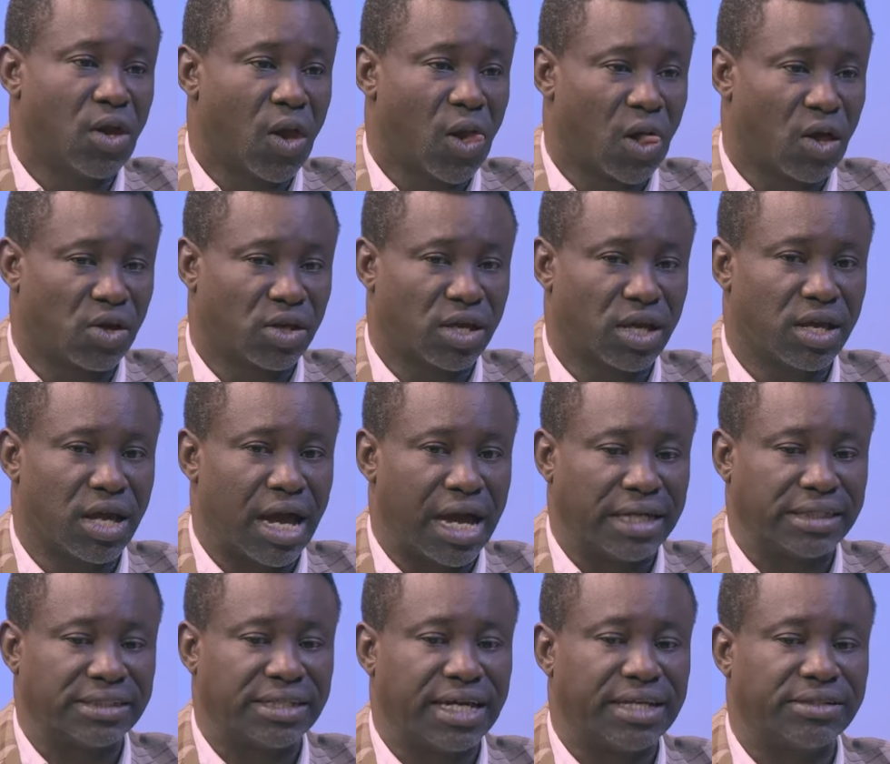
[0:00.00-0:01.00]
Okay,
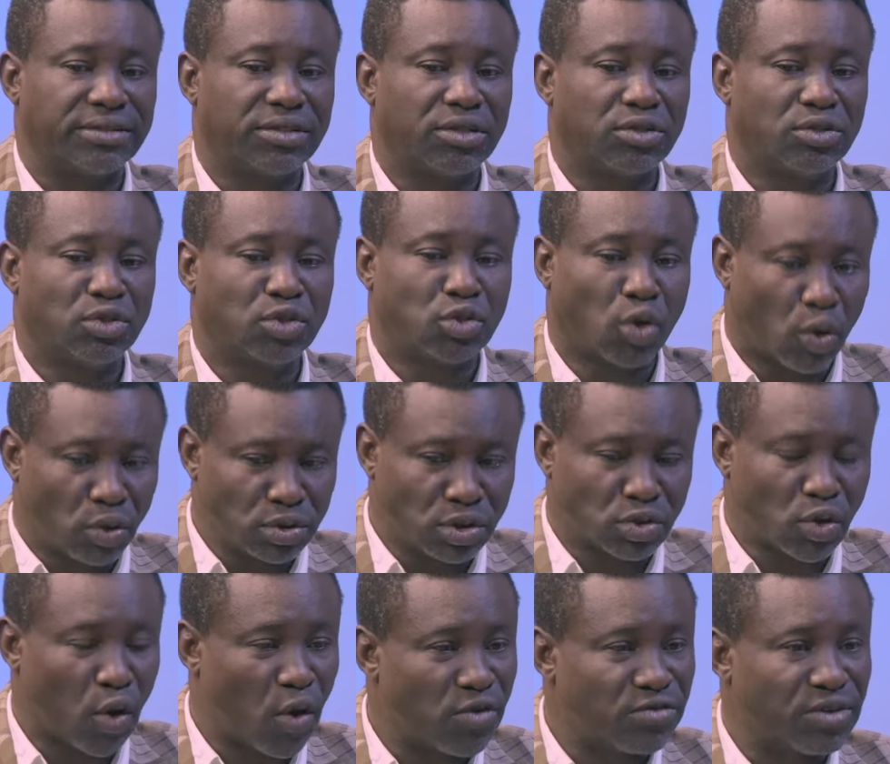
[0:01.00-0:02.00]
and then don't
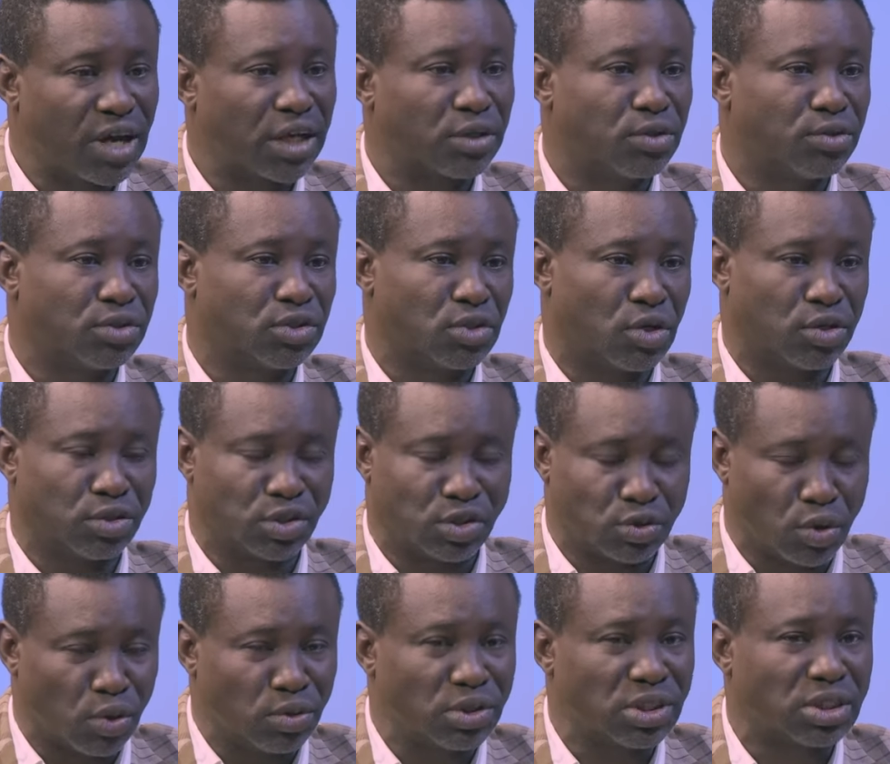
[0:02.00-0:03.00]
overuse oils.
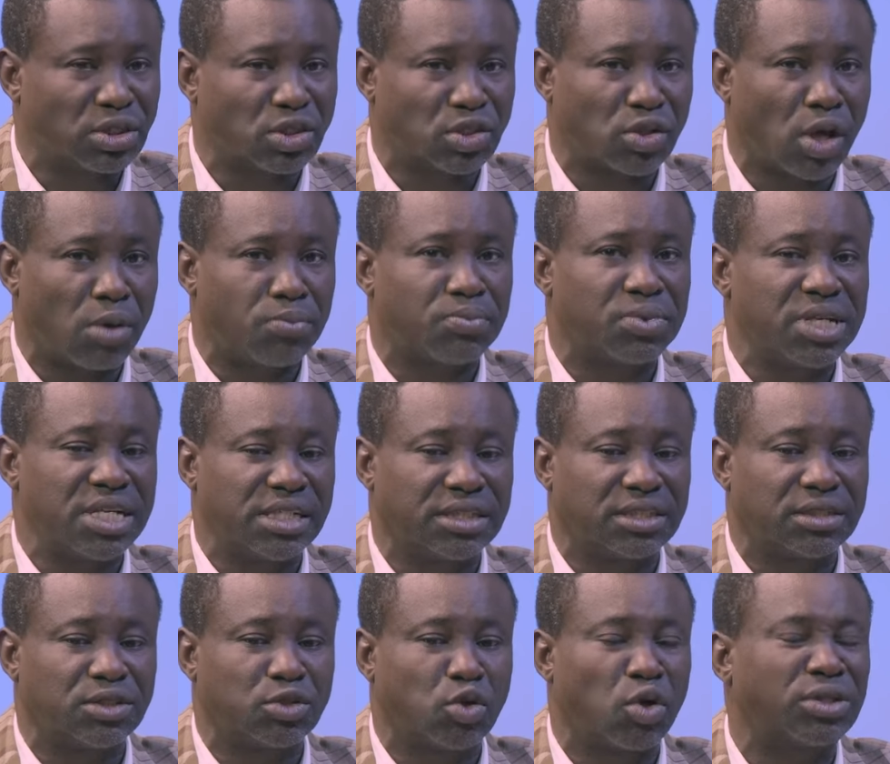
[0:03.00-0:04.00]
Don't stop
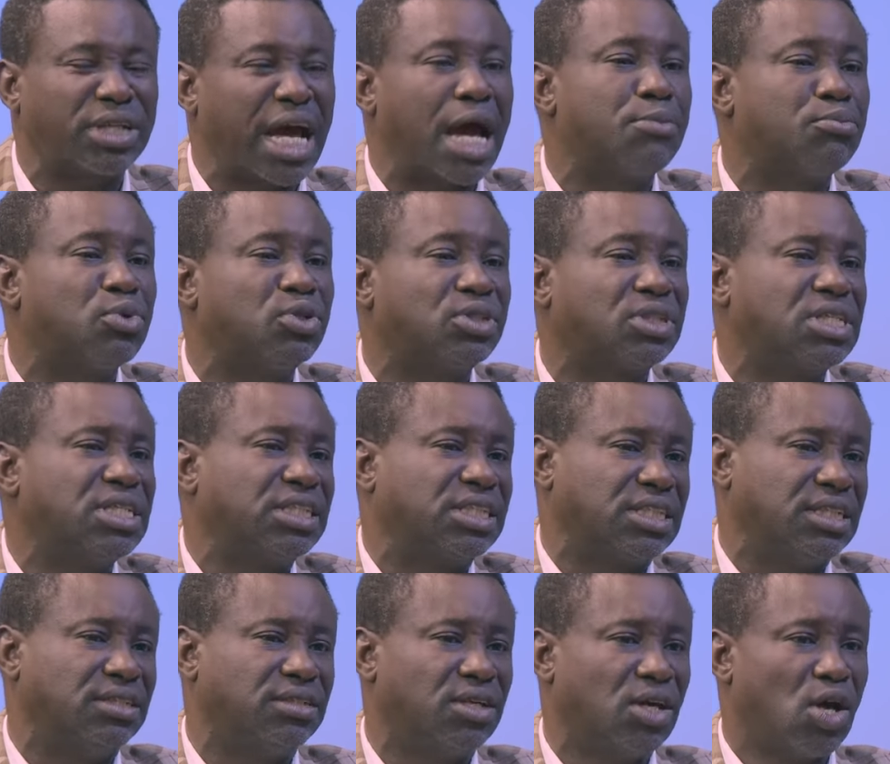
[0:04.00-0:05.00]
eating. Don't abuse
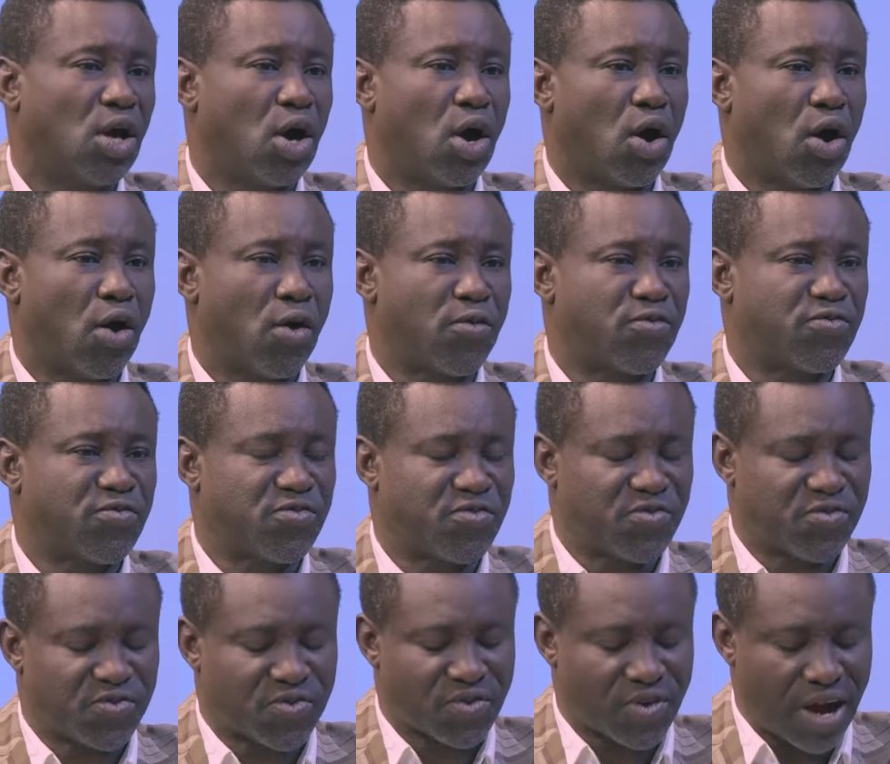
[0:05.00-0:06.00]
eating of
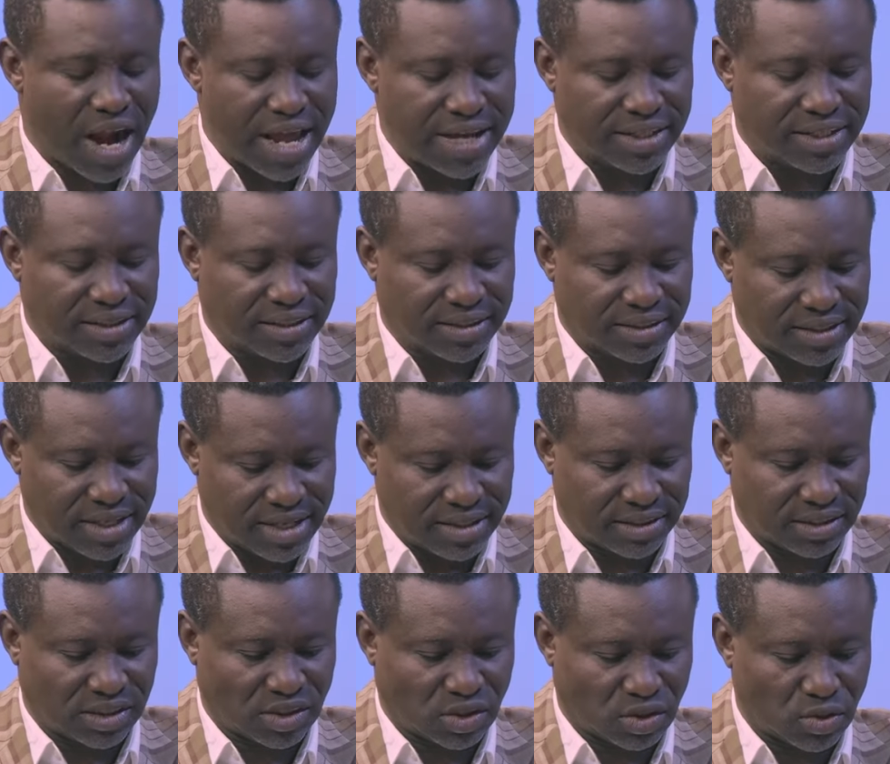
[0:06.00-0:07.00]
fried things.
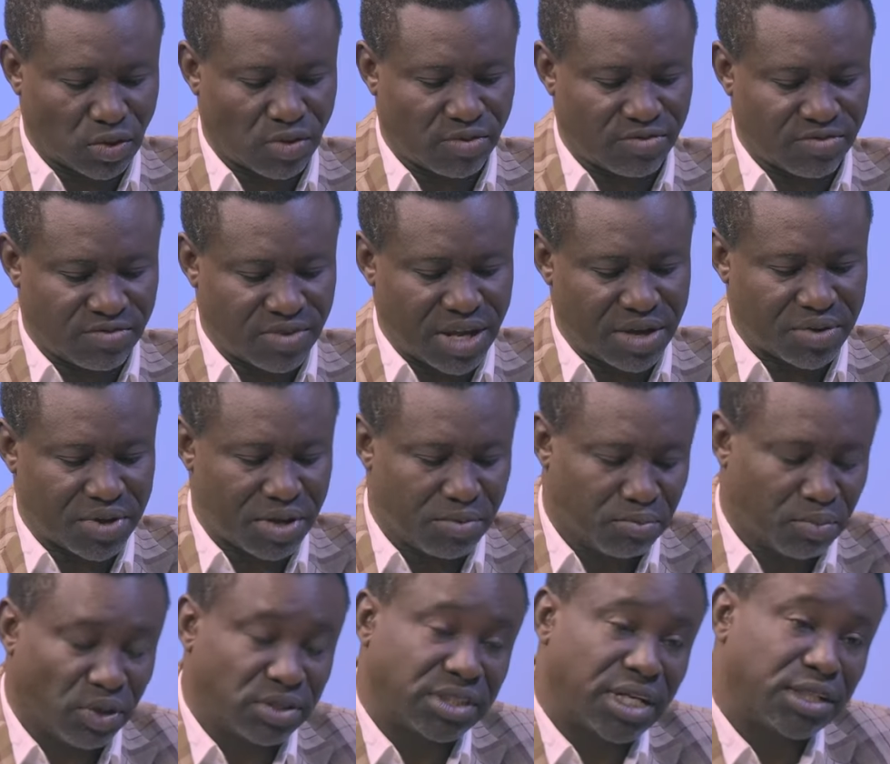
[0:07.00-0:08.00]
So very
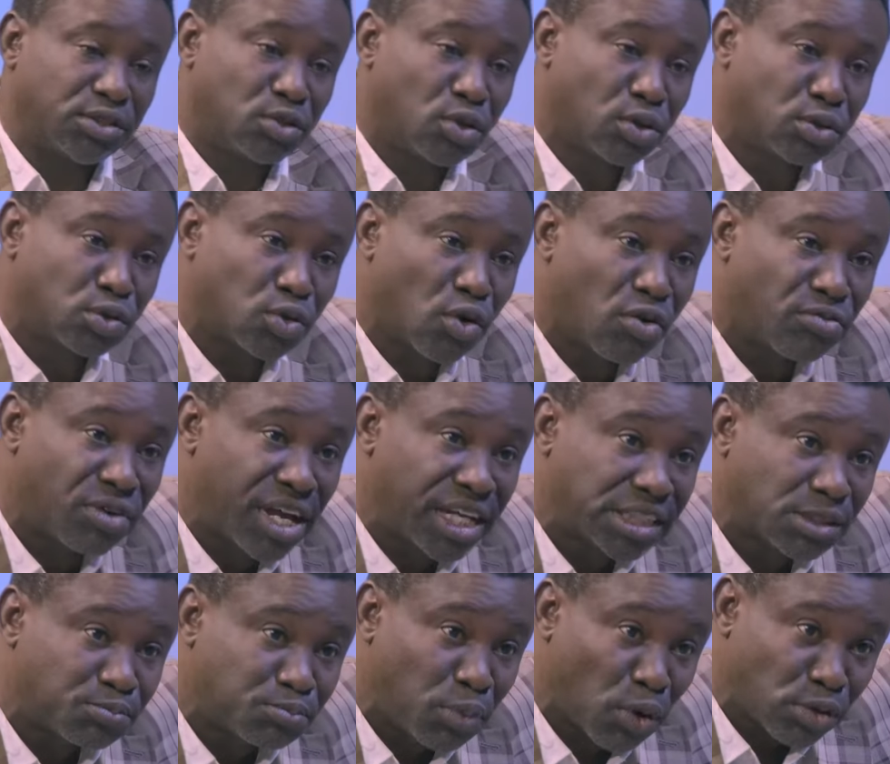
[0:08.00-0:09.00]
important. Don't
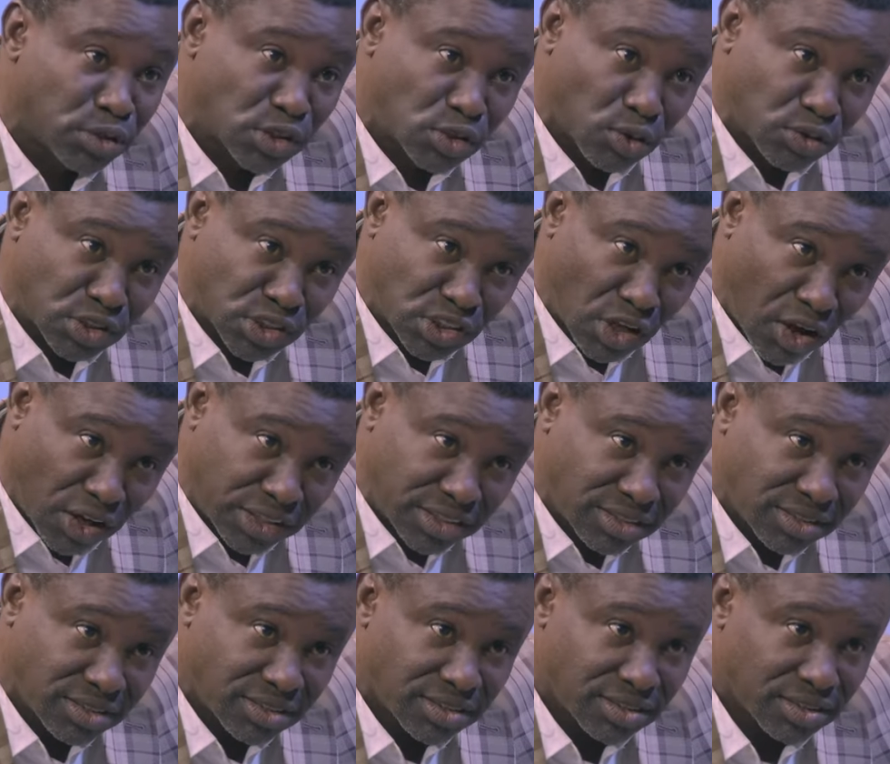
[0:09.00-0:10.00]
overexpose to sun.
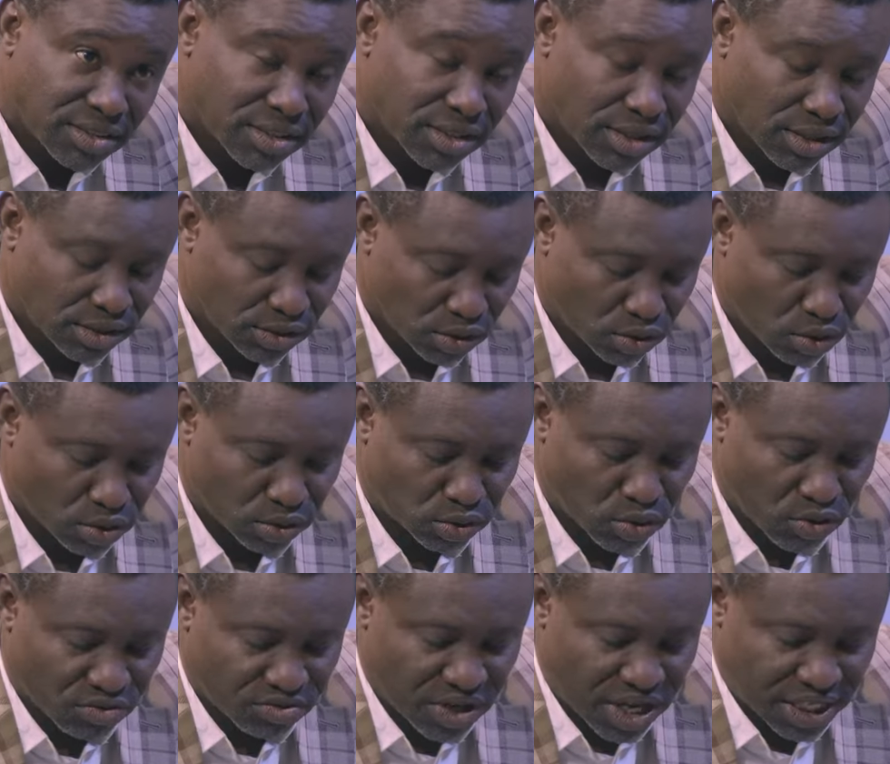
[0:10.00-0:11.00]
Okay. Don't
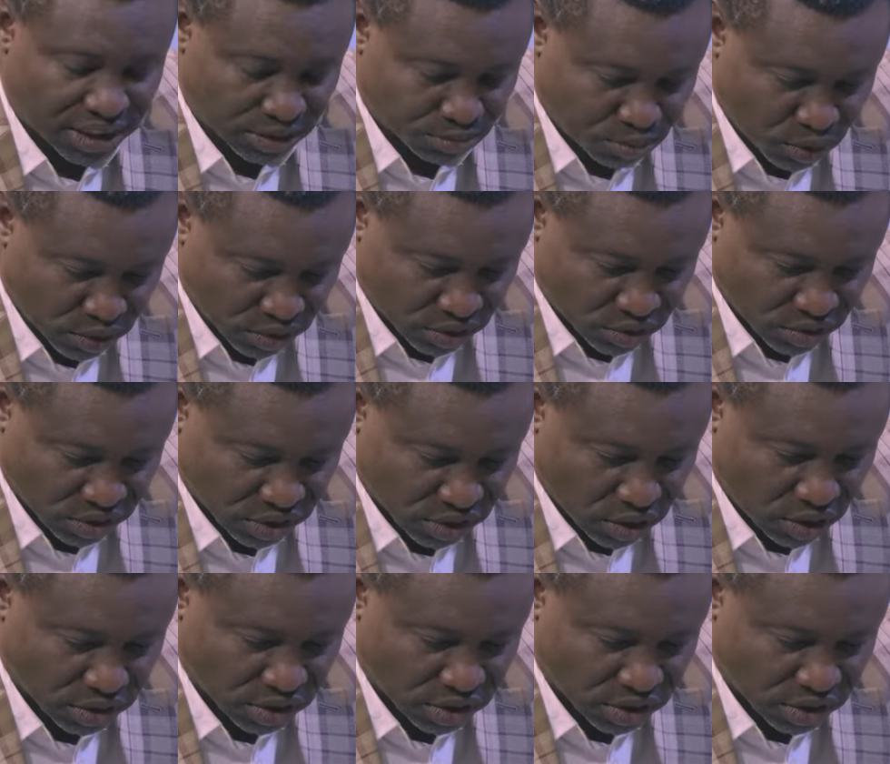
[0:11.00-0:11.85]
overexpose to sun.